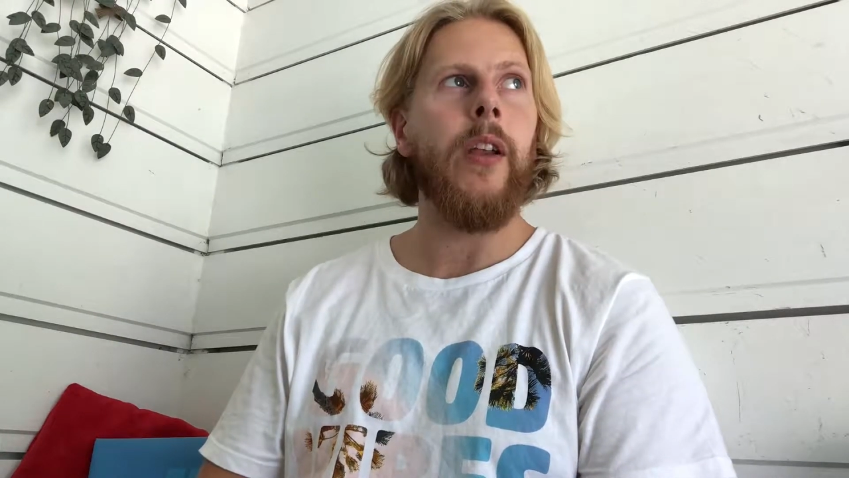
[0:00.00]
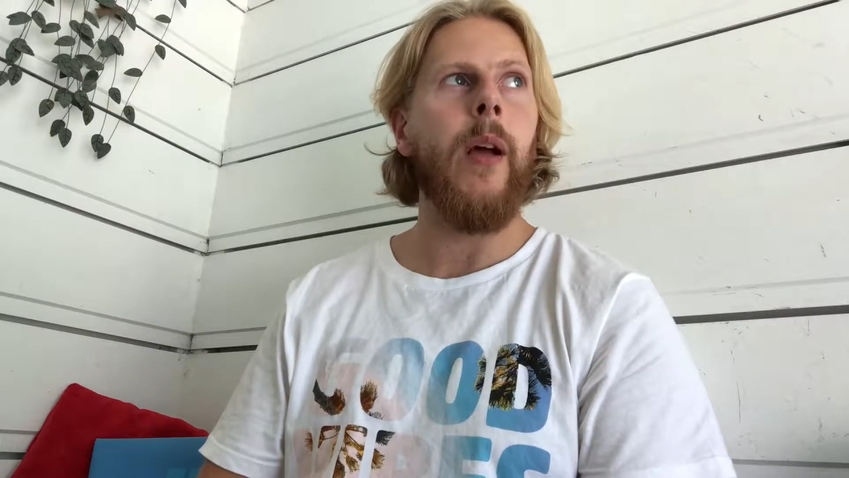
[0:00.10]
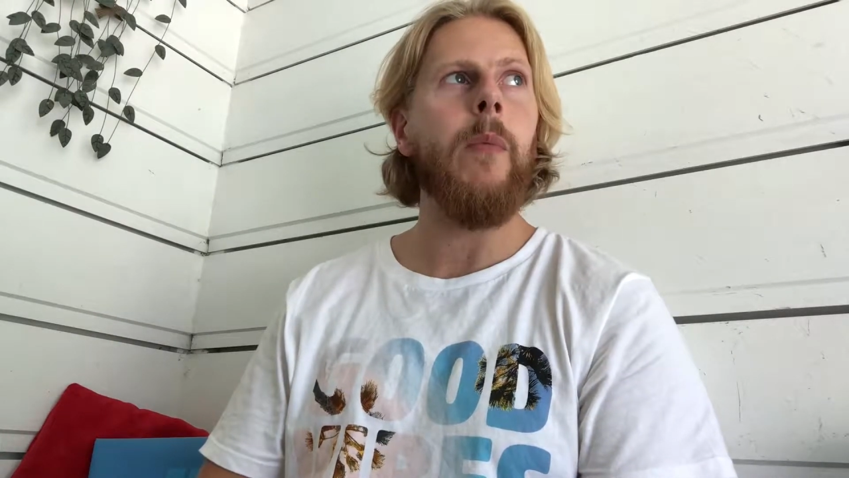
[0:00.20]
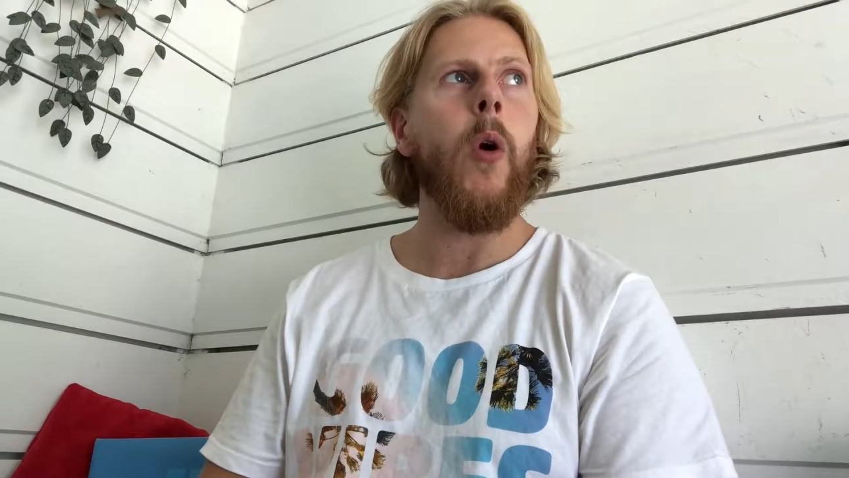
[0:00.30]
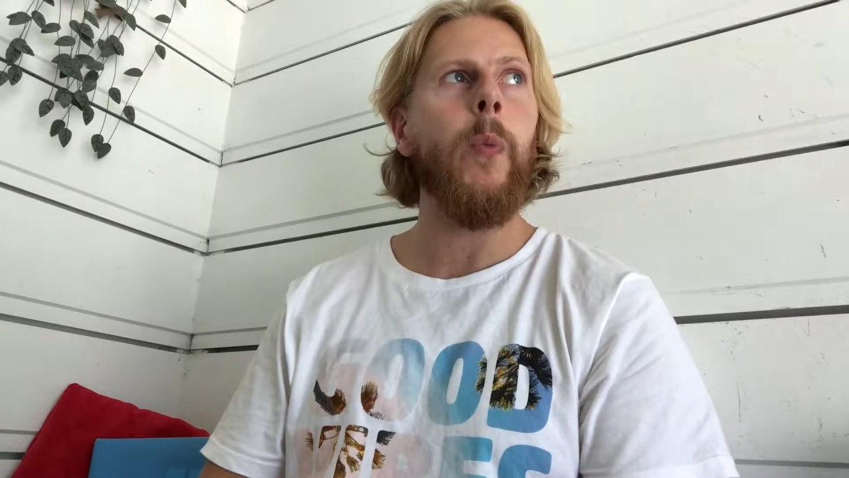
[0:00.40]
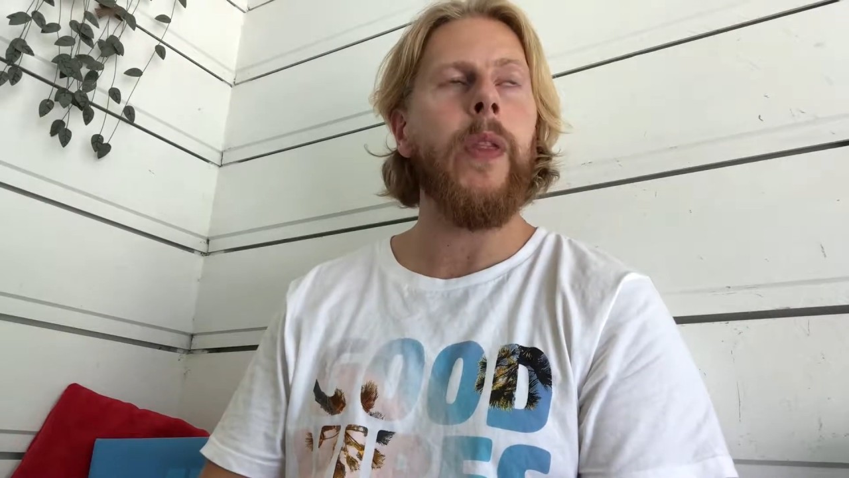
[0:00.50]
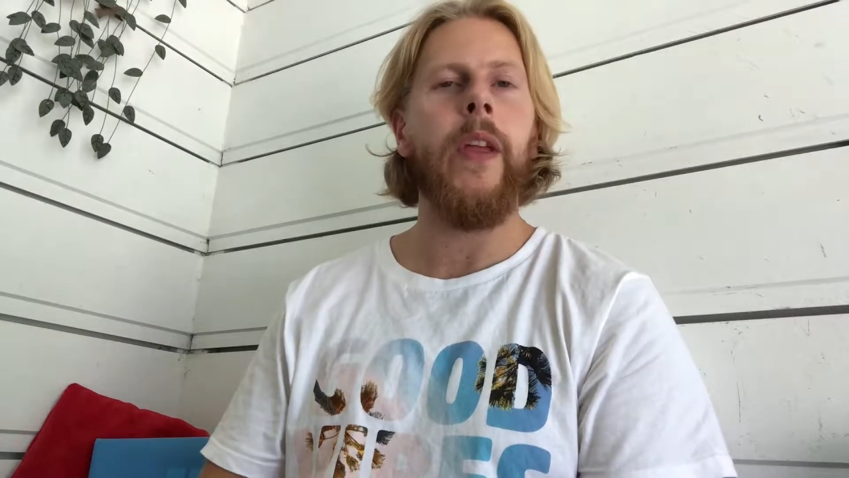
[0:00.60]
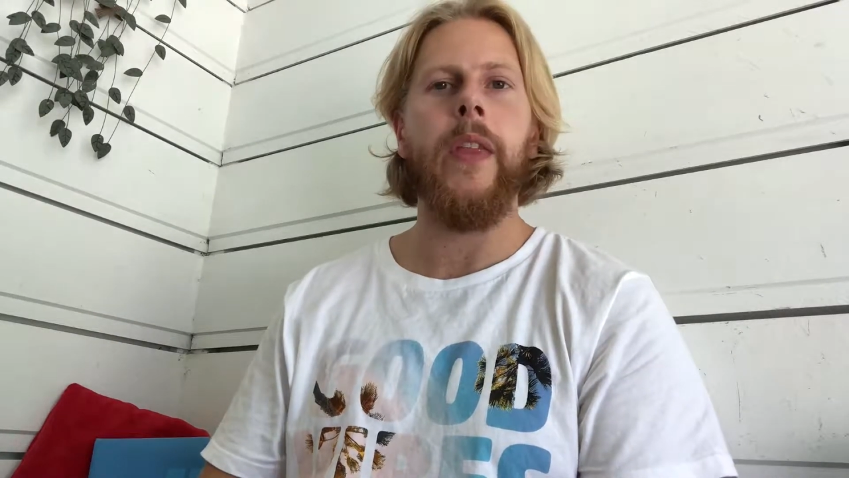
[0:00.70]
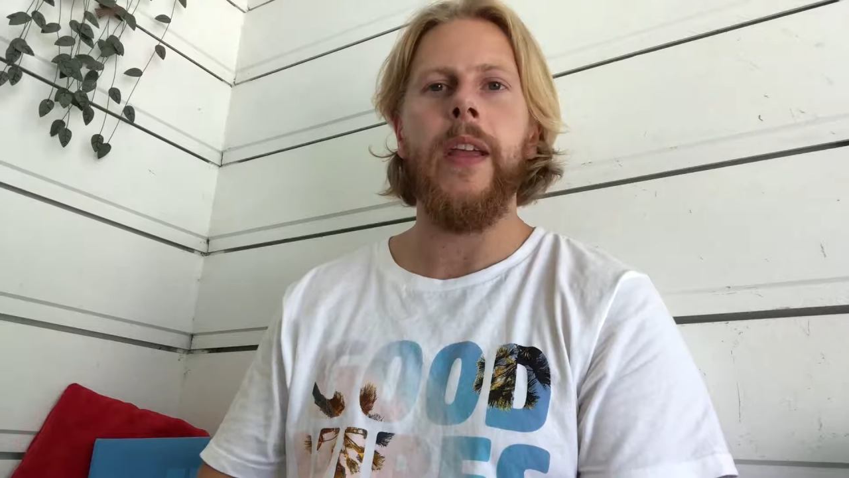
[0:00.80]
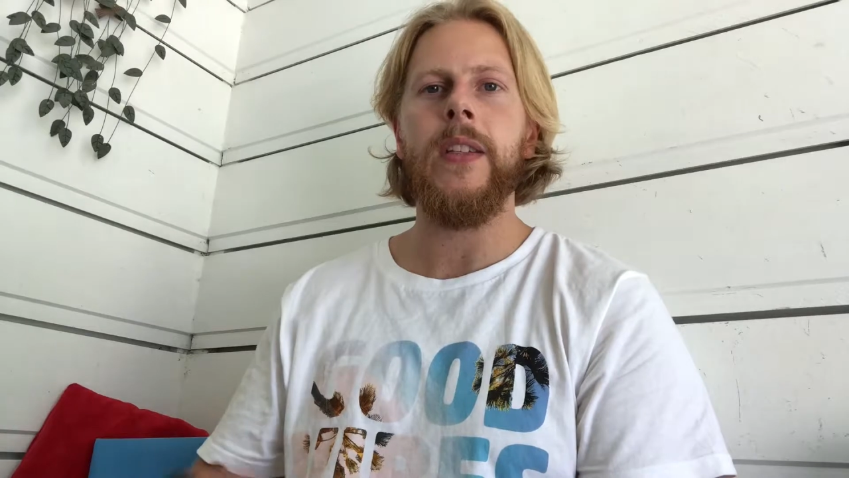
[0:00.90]
and I'm hoping
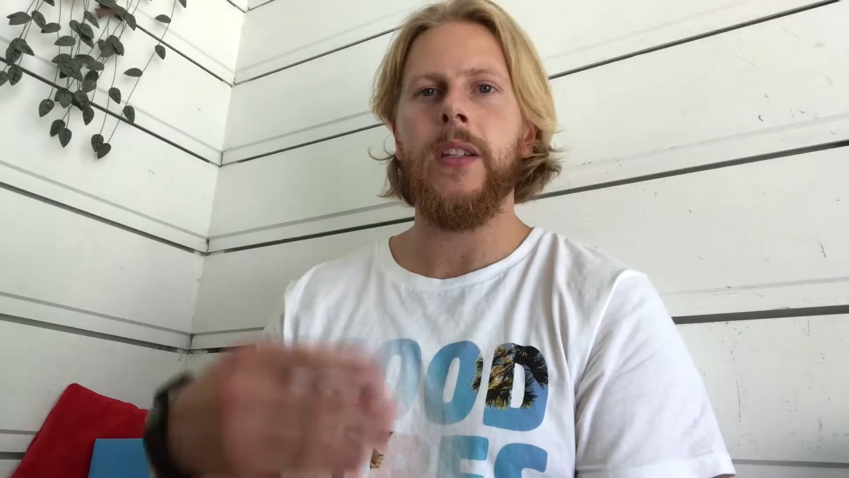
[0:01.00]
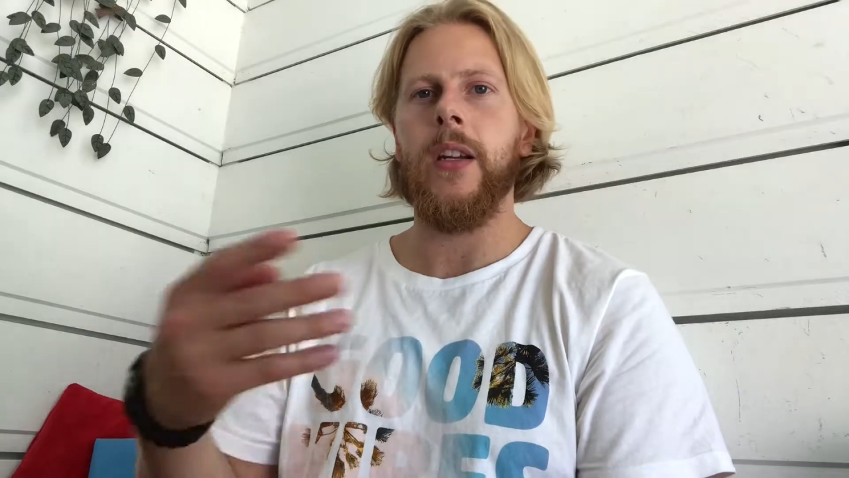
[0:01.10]
that this